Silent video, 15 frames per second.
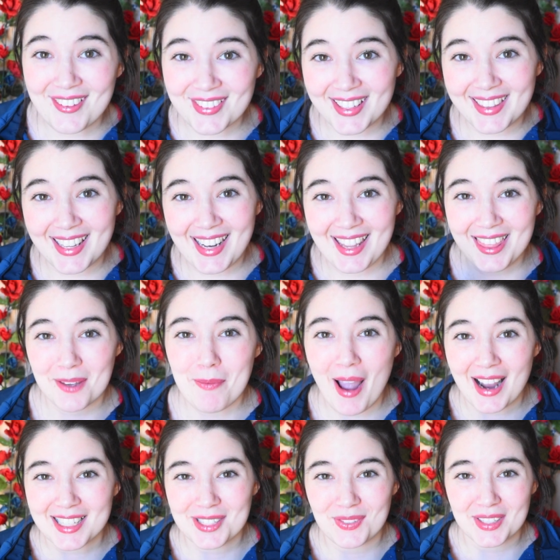everything in the
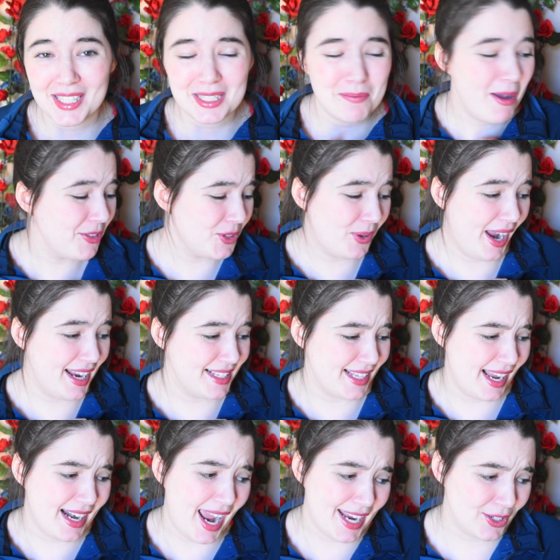box for this month, you guys,
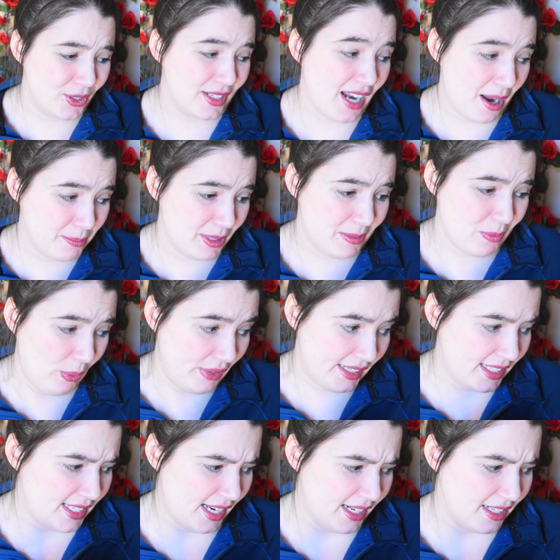and I could not be more
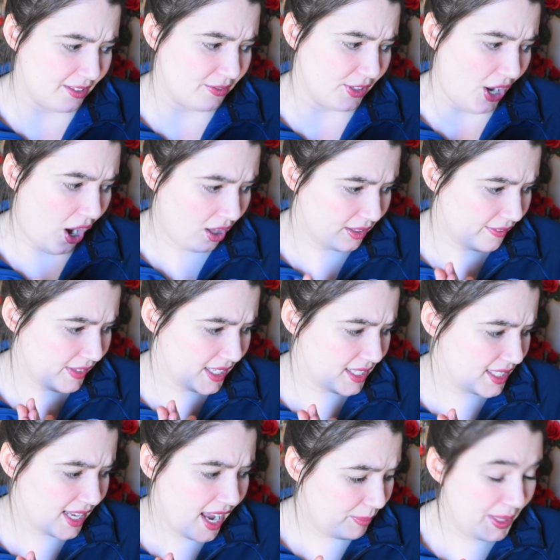excited for all of
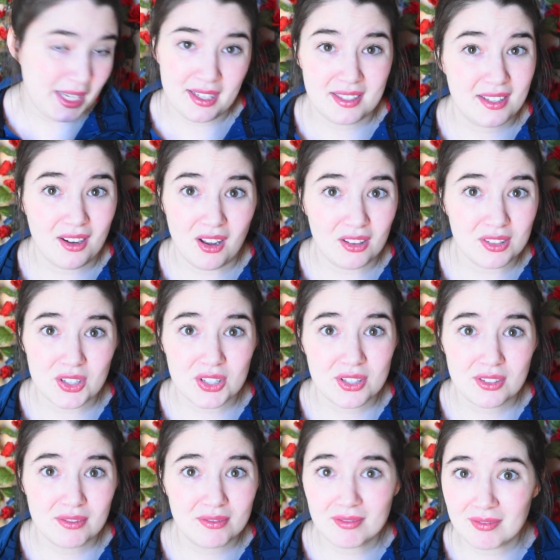this because it all
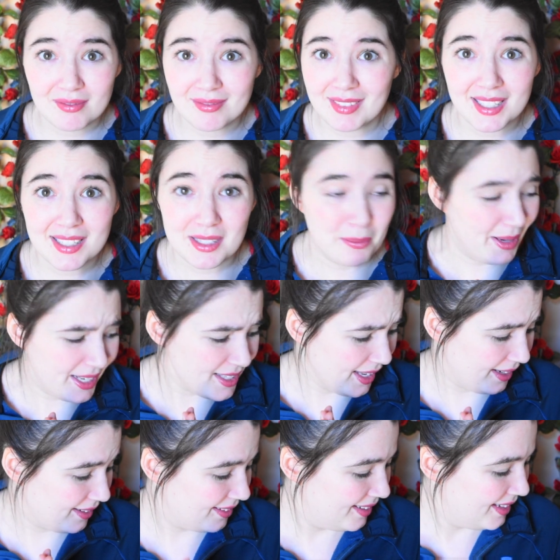just is
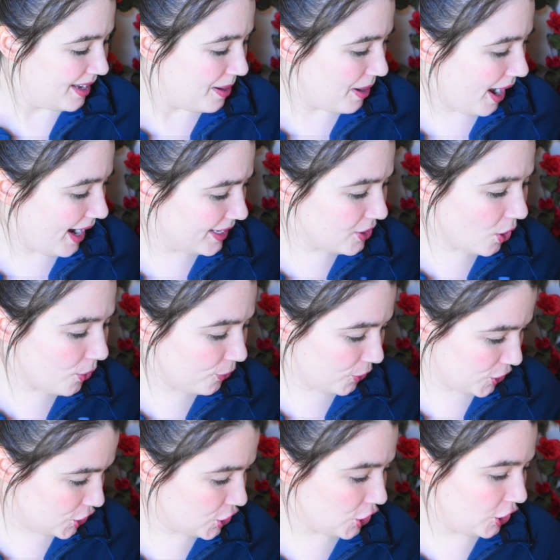amazing. I know
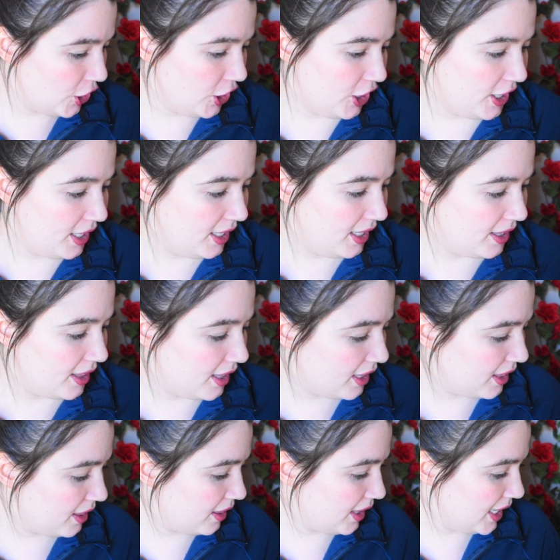for sure
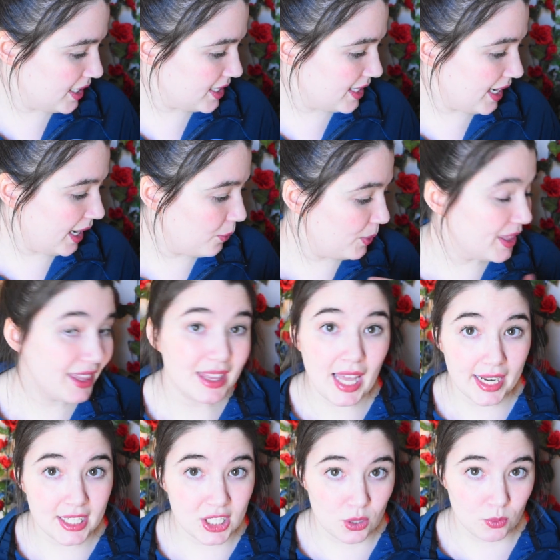the things that I would
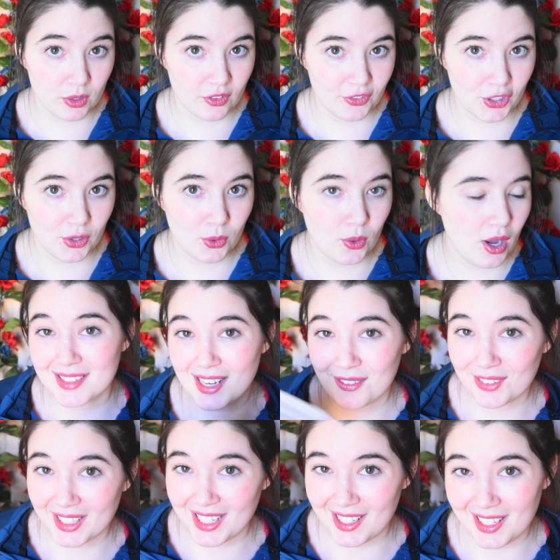like to review,
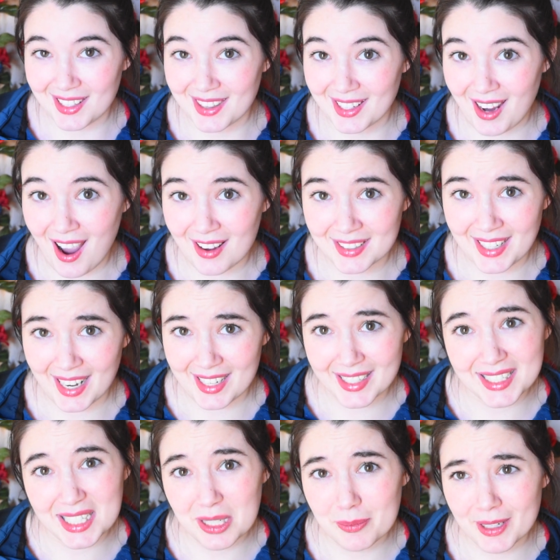definitely the cotton
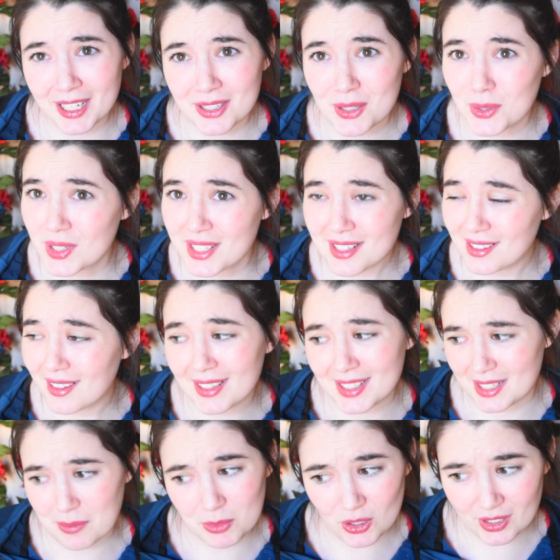candy, because who doesn't like
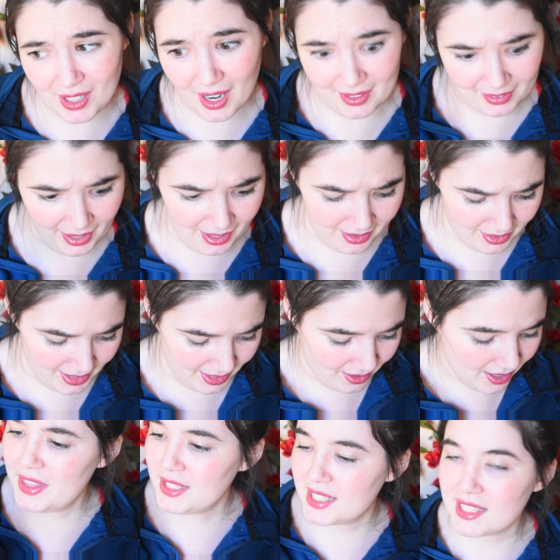some good cotton candy?
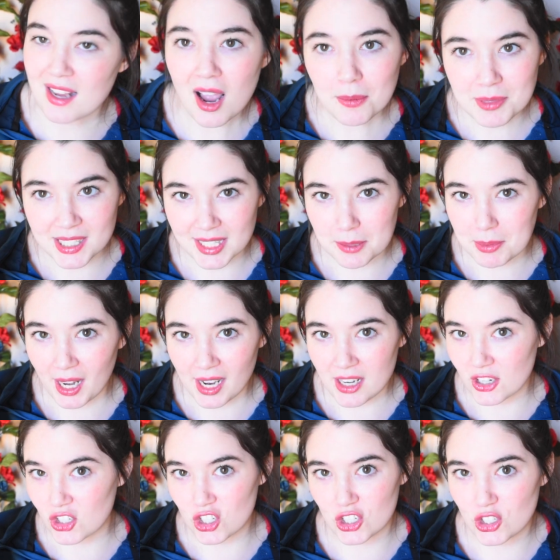This Som Sleep guy
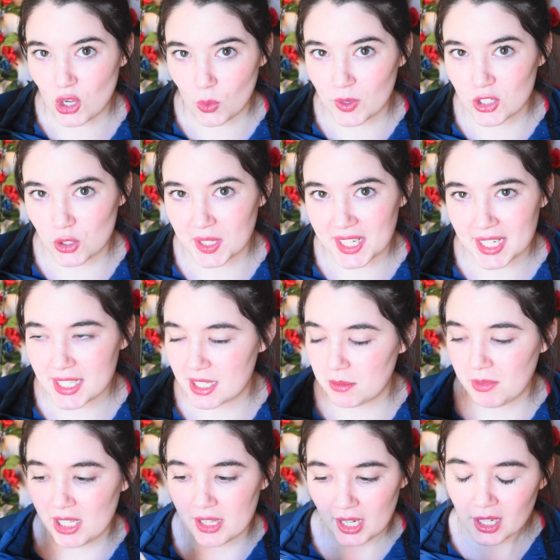is just so intriguing
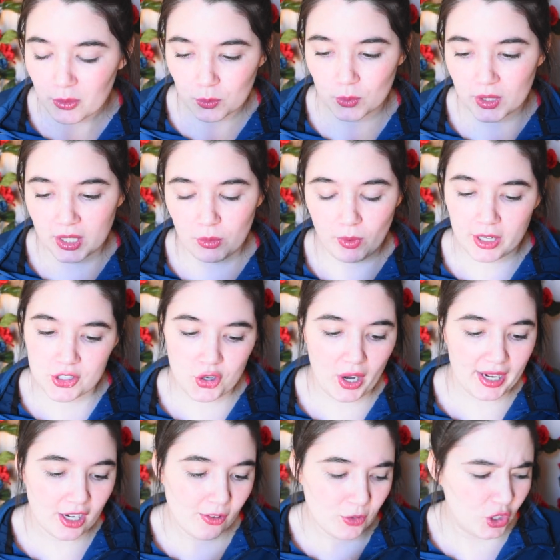to me that I really want to
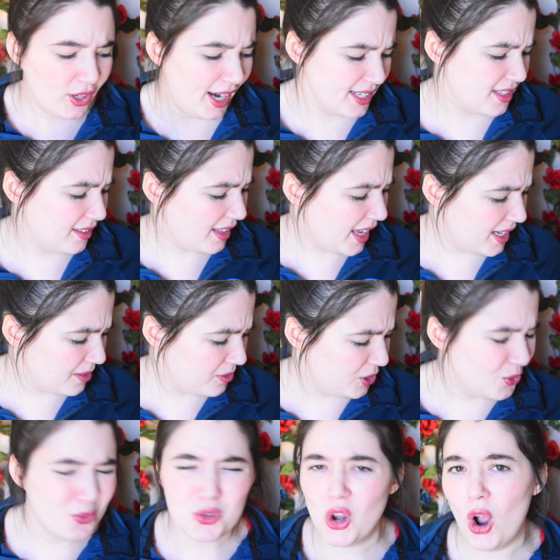try it out for you guys and let
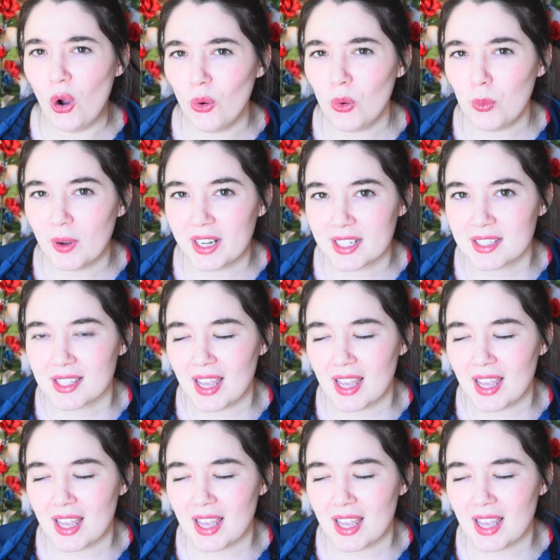you know what it's